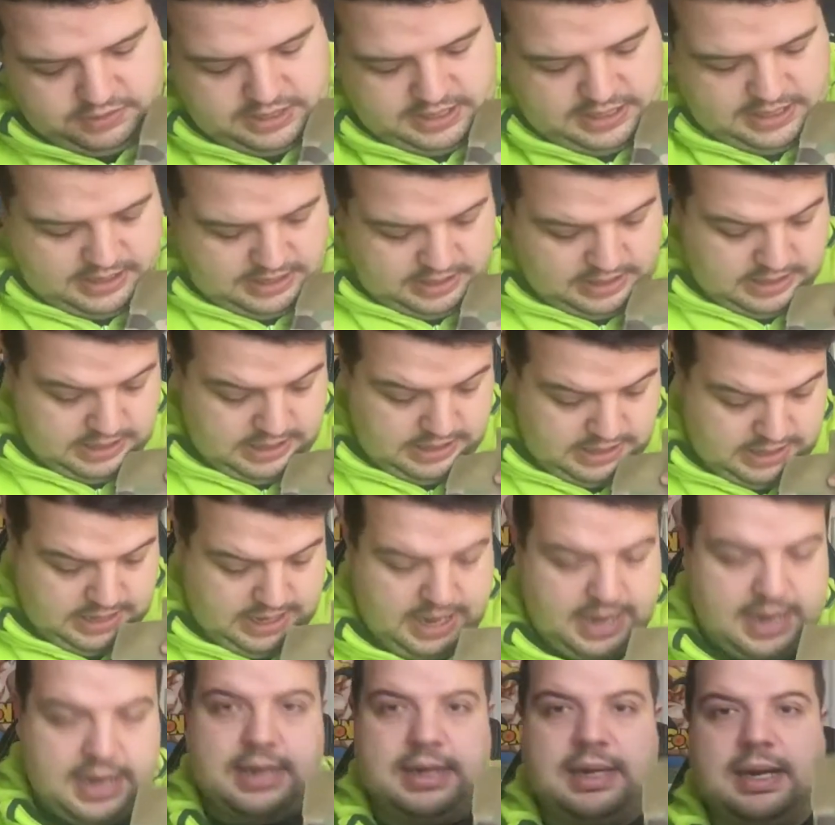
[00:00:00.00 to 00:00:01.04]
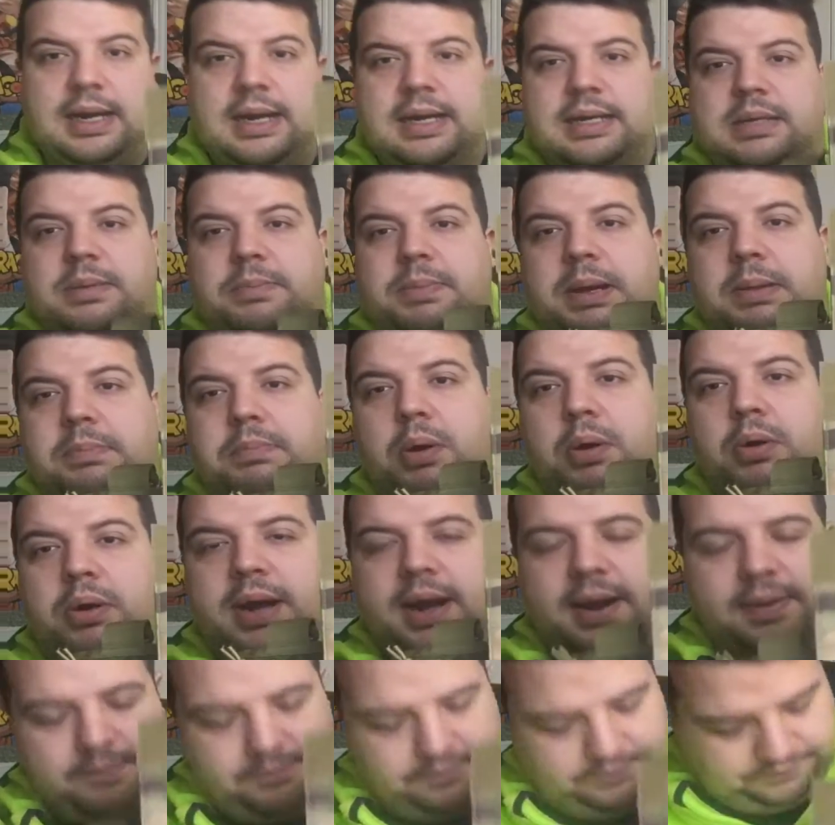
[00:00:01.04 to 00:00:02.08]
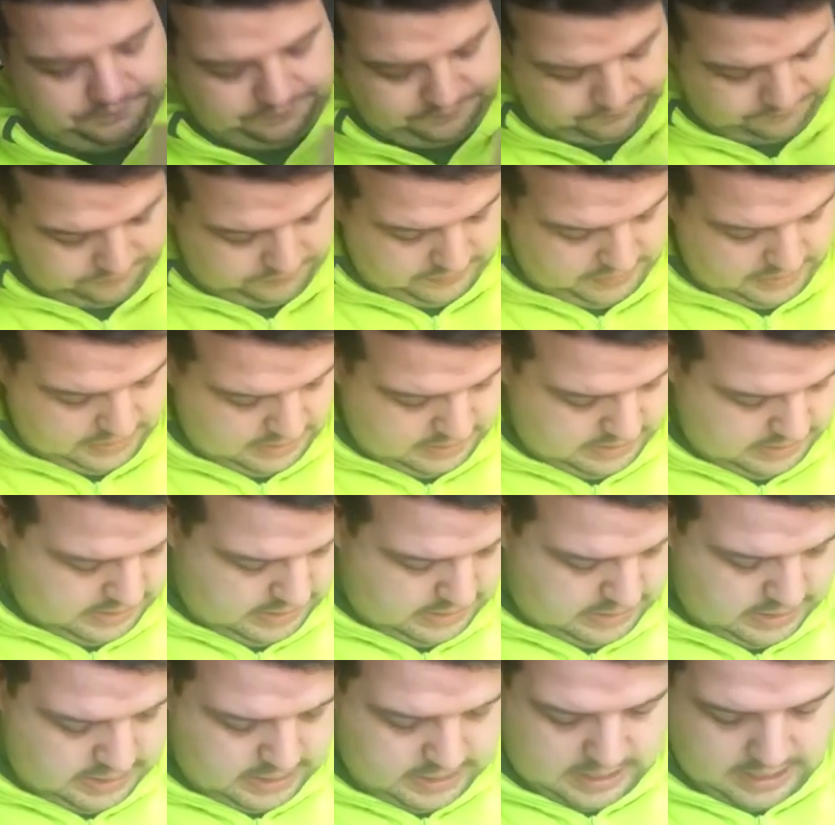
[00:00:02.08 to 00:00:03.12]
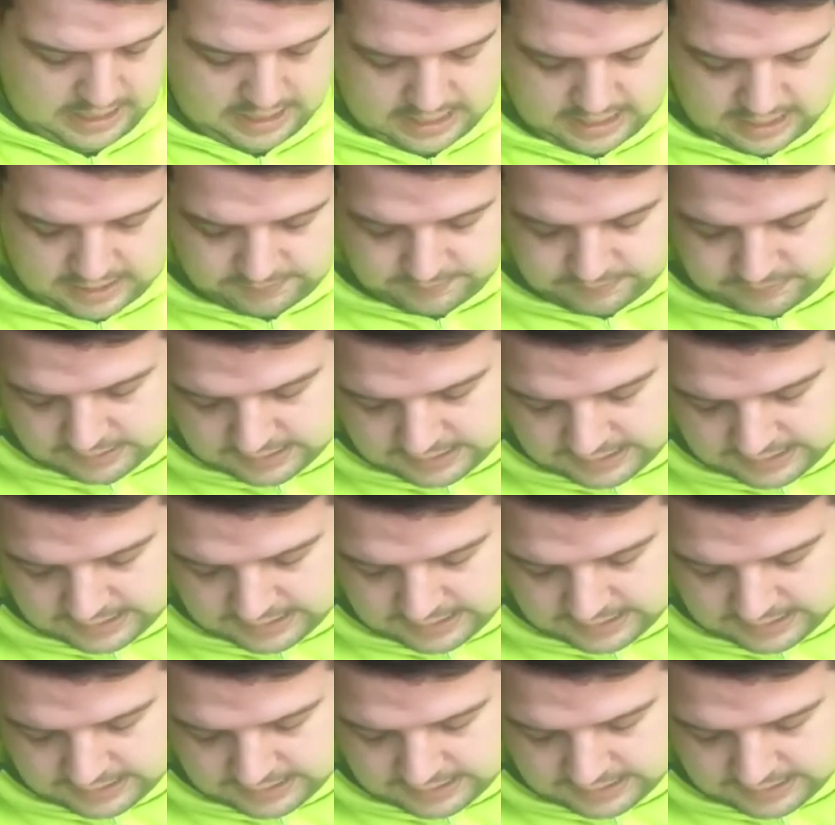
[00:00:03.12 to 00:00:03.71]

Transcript: on it and is a big pocket, and